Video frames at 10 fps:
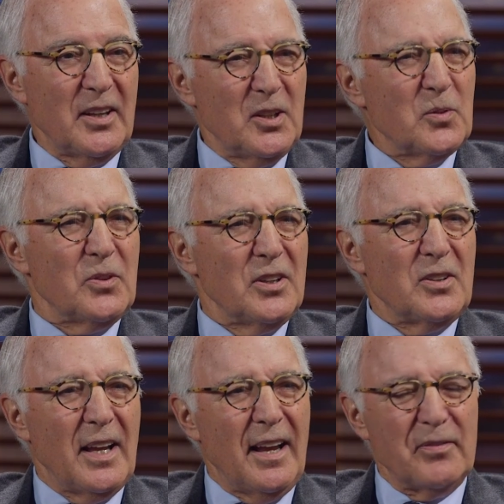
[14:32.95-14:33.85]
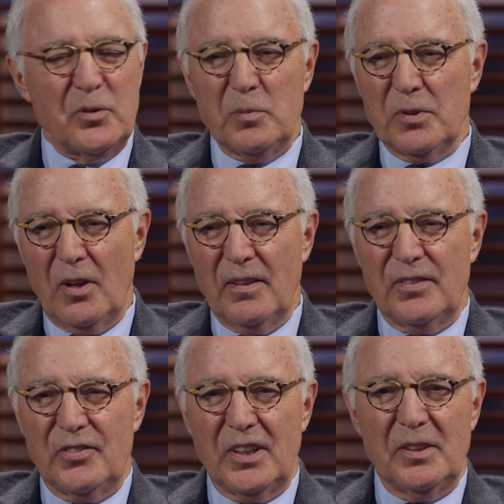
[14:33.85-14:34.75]
You don't think you have to, but all of
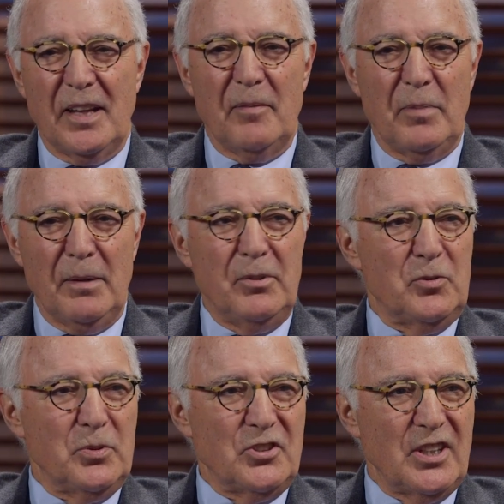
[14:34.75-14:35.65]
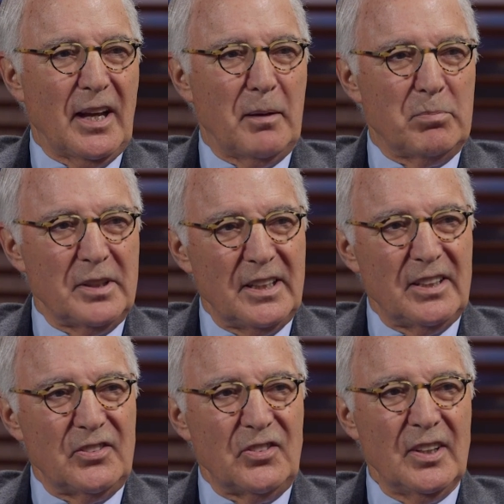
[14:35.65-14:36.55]
a sudden they have babies with GI
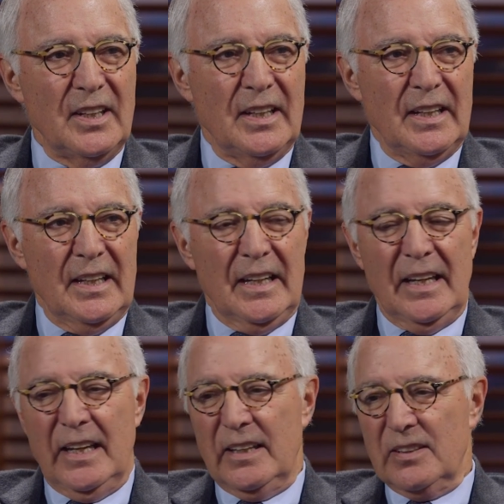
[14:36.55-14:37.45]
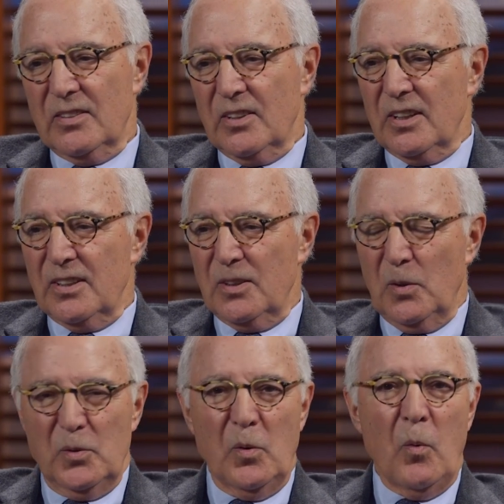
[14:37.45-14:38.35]
bleeds, and uh, you
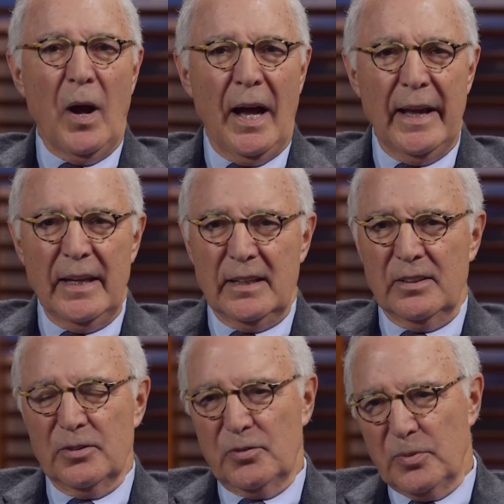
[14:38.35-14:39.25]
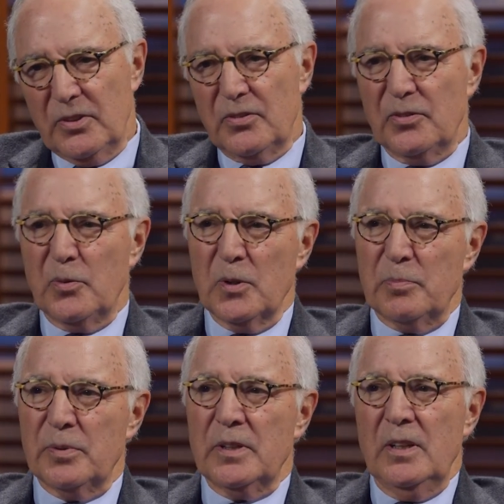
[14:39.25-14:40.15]
don't know why, and there's reasons for
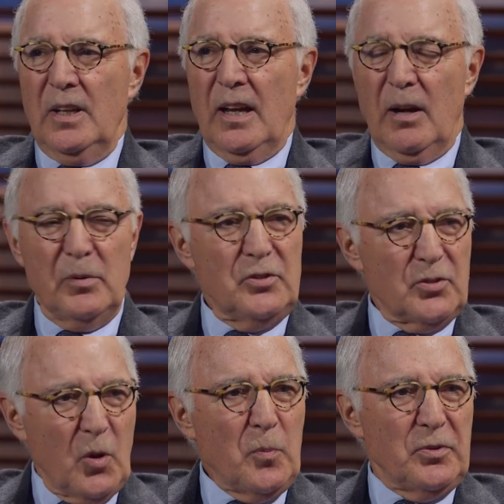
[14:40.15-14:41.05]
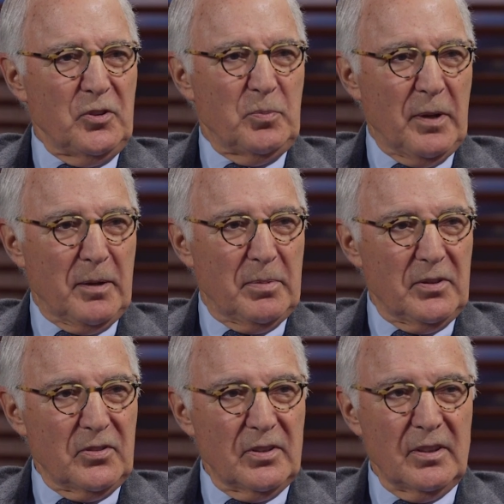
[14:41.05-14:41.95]
it. But I would scope these
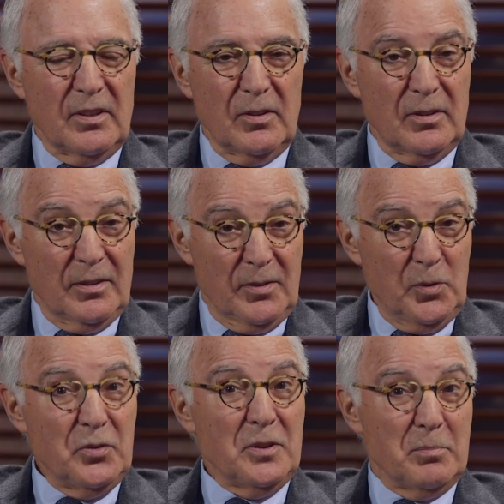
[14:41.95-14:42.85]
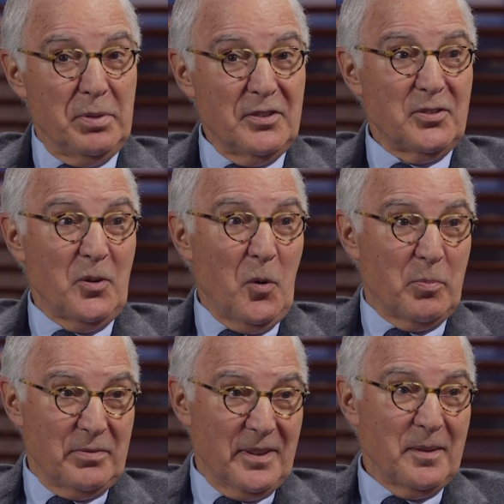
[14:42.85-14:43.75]
babies using a big
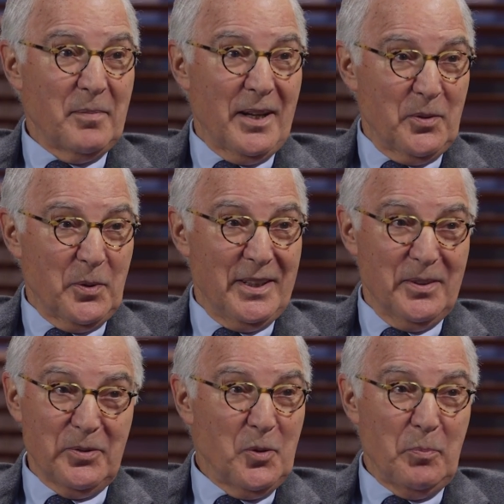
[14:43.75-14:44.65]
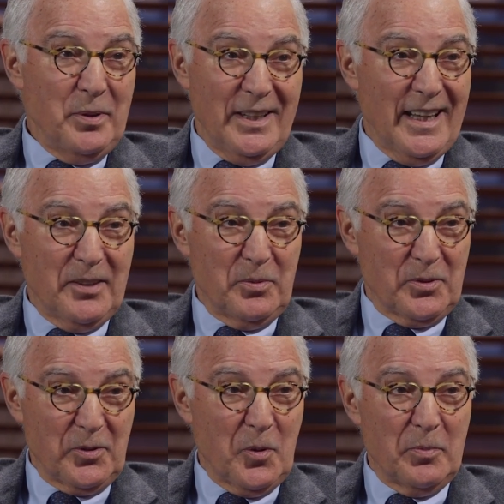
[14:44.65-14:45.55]
scope, uh, by the way. There was no
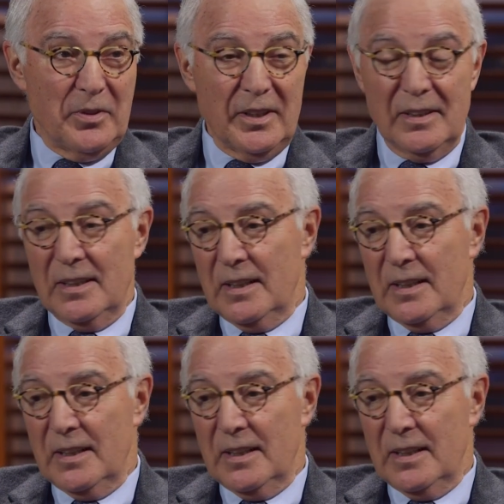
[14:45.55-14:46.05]
pediatric scope then.